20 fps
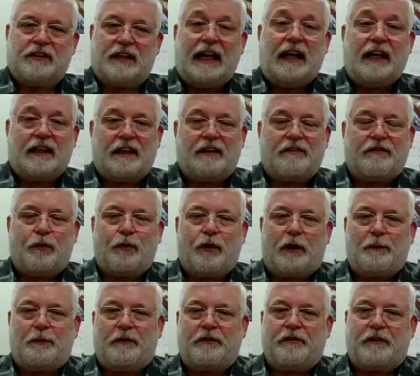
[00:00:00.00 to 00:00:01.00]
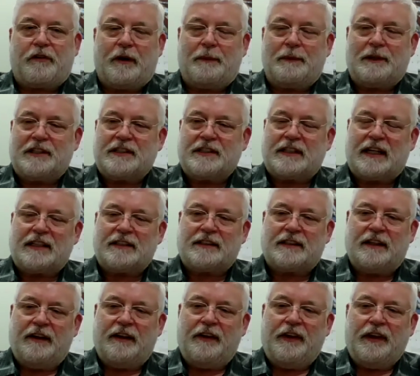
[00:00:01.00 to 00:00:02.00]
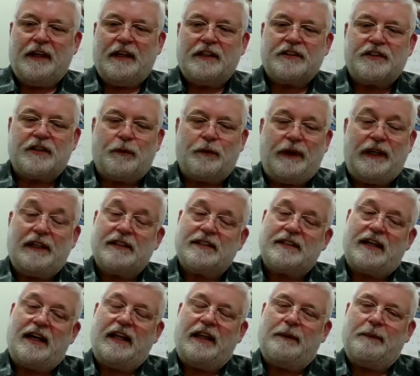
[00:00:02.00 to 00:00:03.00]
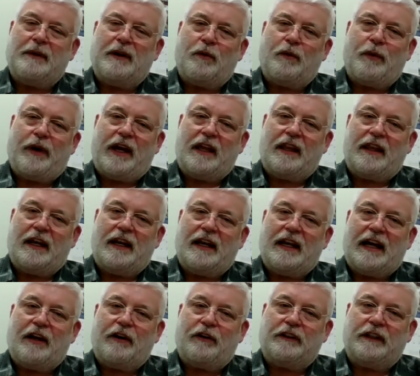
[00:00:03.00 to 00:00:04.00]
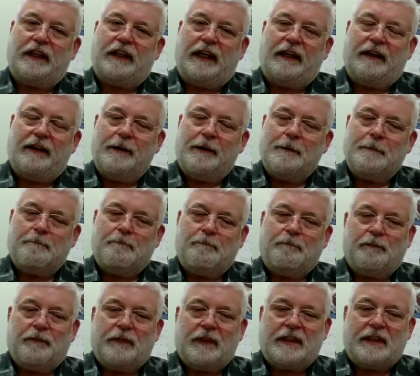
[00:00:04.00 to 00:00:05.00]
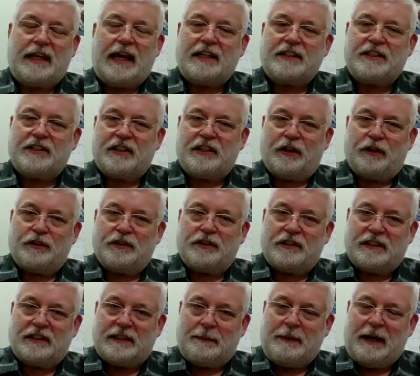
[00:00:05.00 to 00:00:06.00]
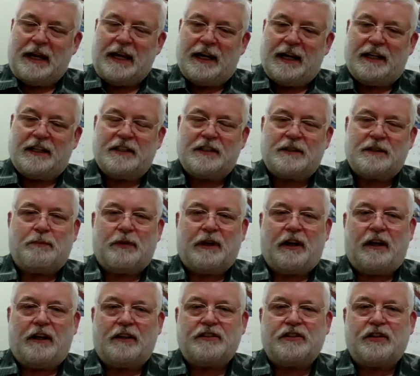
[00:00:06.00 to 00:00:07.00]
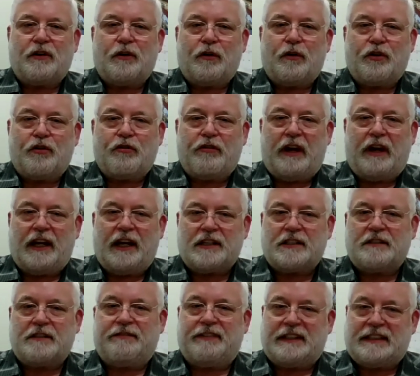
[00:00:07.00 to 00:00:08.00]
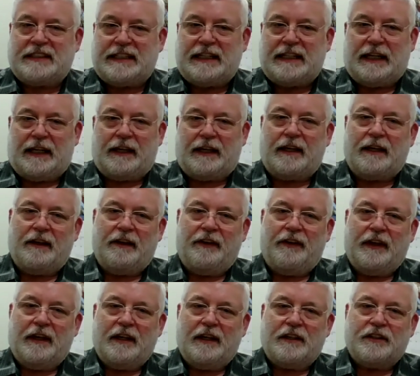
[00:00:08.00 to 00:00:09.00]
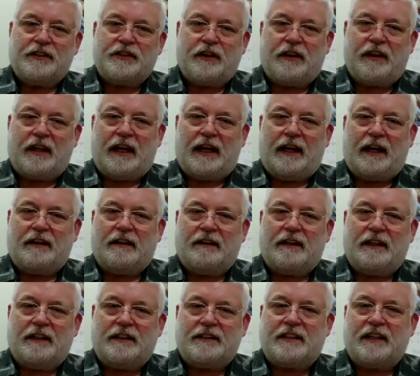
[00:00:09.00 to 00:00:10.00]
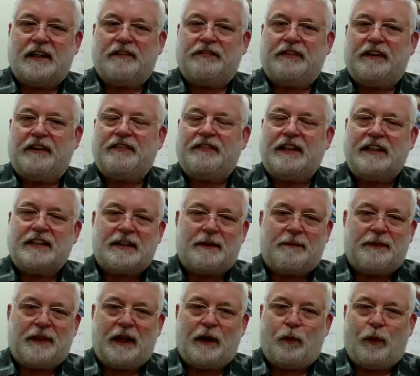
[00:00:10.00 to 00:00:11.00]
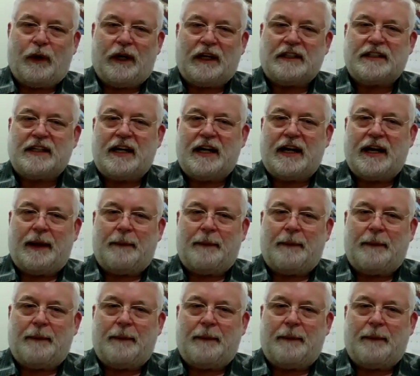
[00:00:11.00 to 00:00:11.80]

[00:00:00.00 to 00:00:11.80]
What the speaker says: length of a work performance test. So we designed them in a way that not only tests those demands, but also creates fatigue. So that instead of lifting something one time,